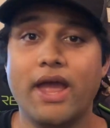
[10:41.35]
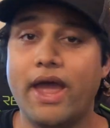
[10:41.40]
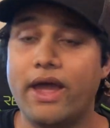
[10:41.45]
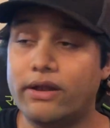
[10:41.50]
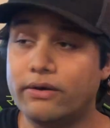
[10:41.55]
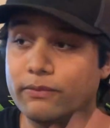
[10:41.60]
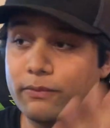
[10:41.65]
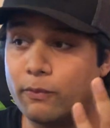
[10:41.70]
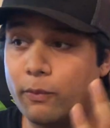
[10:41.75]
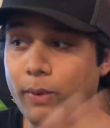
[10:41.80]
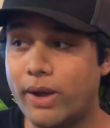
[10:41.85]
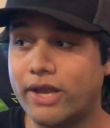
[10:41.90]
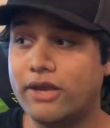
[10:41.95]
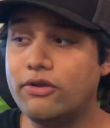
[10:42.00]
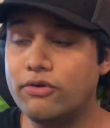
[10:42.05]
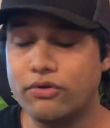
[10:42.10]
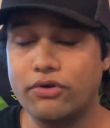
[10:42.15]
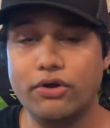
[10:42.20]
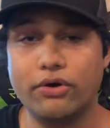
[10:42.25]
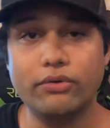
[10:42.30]
And when
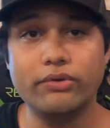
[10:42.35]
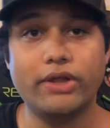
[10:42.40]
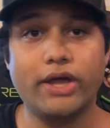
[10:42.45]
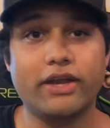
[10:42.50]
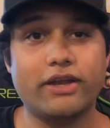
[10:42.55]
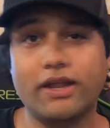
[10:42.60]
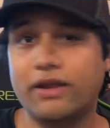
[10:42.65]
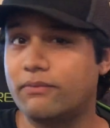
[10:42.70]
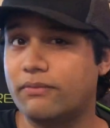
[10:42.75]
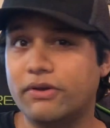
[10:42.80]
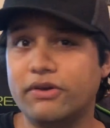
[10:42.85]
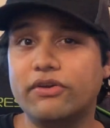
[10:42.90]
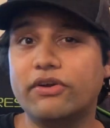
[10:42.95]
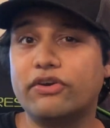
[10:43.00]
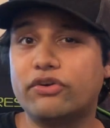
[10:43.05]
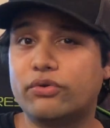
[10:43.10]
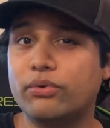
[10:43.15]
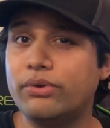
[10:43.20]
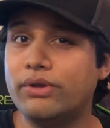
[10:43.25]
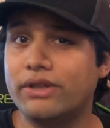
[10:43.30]
you know that, and when you're
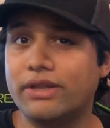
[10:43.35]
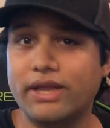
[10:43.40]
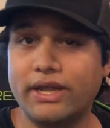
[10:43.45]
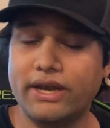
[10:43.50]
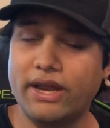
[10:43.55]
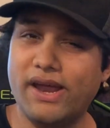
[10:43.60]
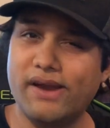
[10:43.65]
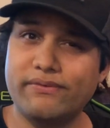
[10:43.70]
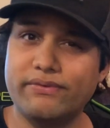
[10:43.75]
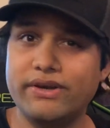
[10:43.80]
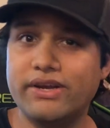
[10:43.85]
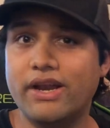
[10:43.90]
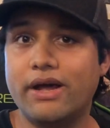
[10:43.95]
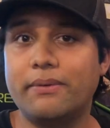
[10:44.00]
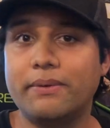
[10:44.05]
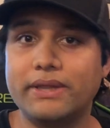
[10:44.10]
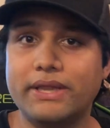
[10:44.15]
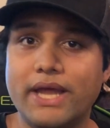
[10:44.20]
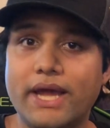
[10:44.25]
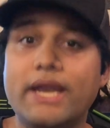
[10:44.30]
doing that every
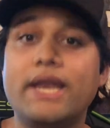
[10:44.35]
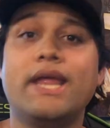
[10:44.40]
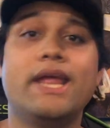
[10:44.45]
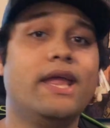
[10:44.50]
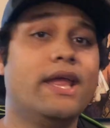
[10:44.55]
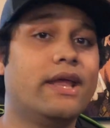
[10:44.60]
now and then,